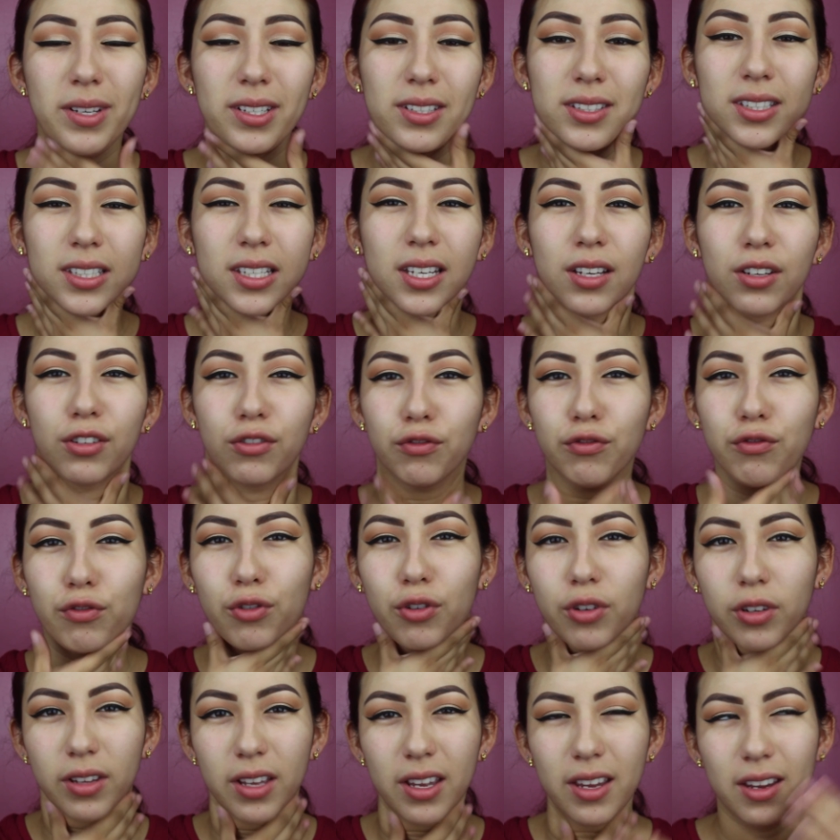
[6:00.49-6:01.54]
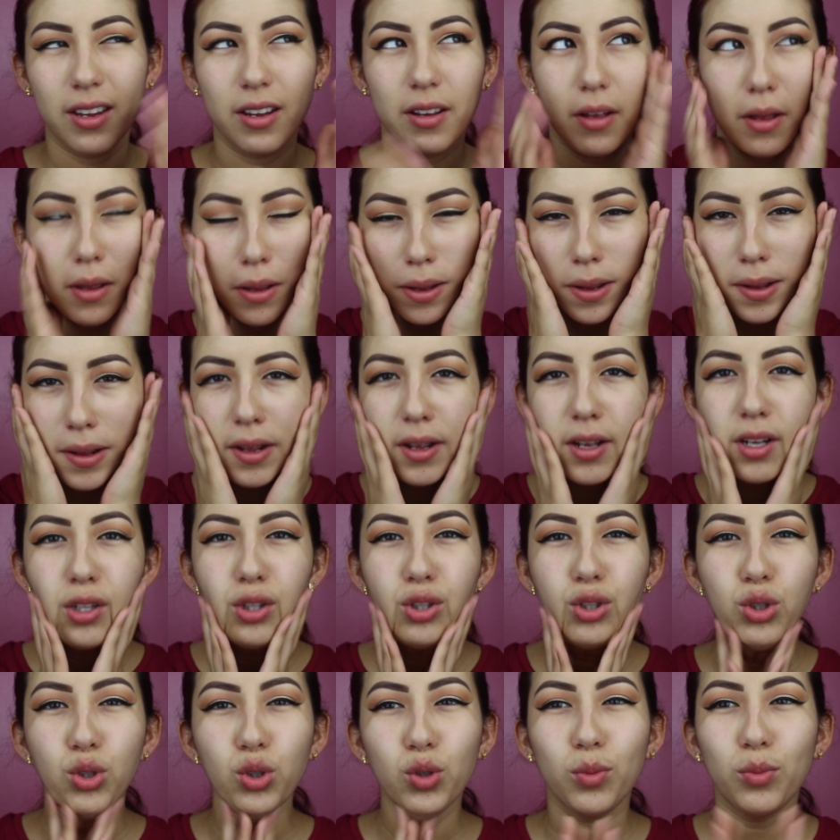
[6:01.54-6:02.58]
my skin for like
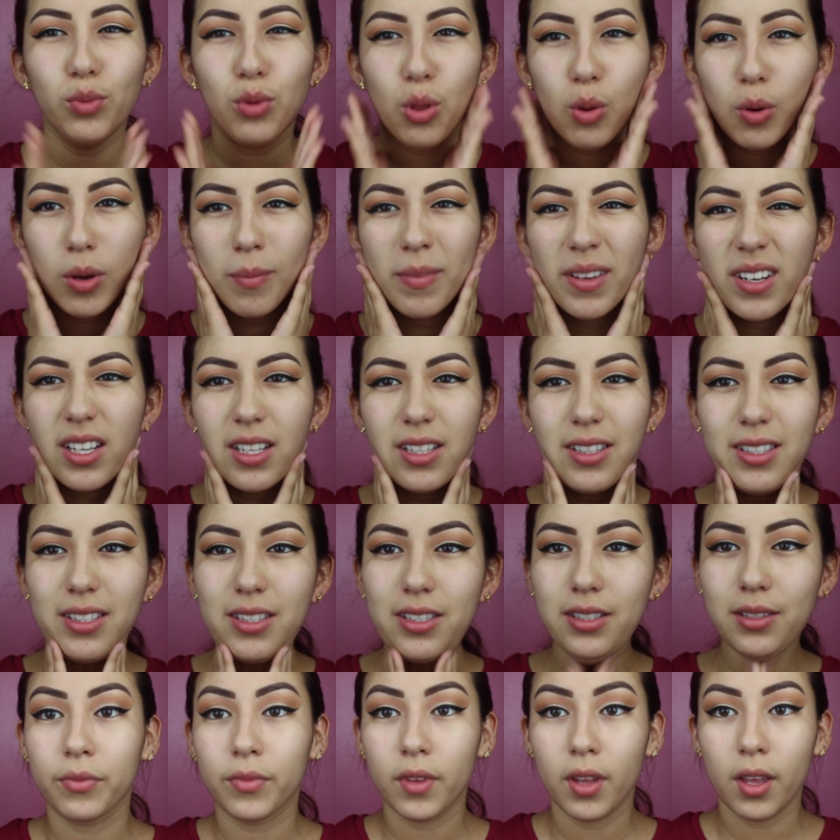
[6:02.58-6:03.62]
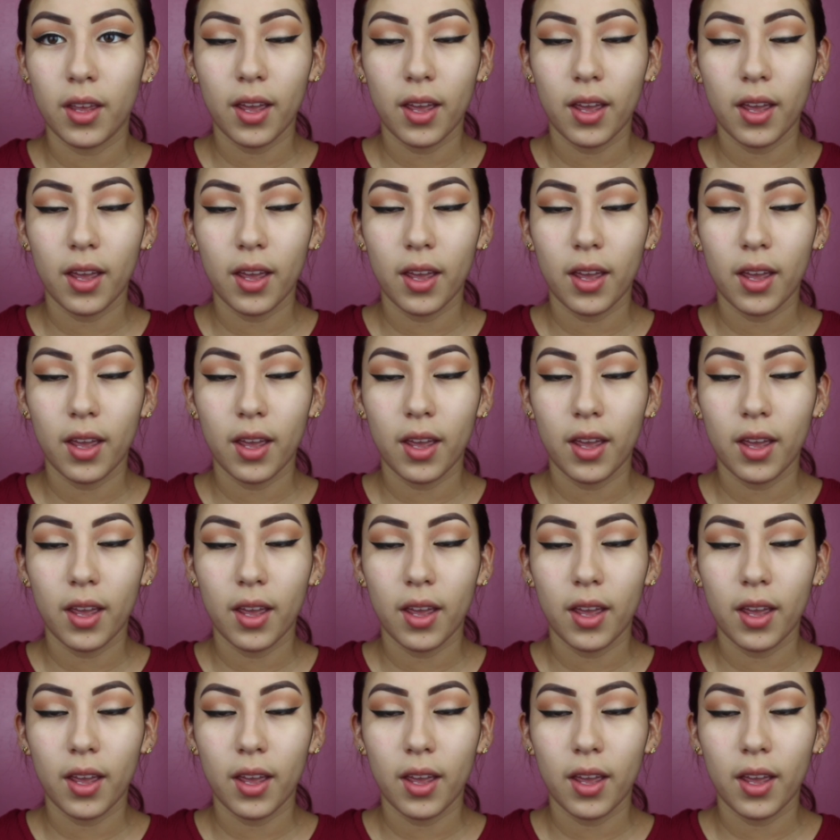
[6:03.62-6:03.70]
2 to 3 minutes.